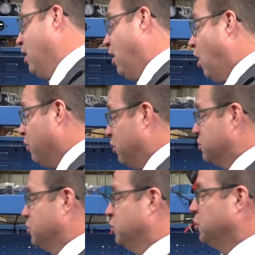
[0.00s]
All those
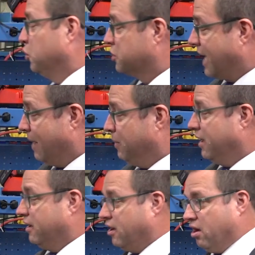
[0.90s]
new tools came
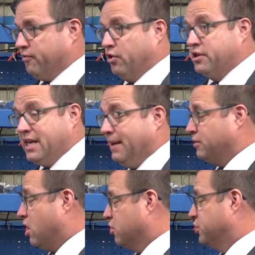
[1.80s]
in for the team.
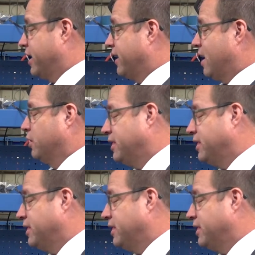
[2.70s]
I'll go check it out with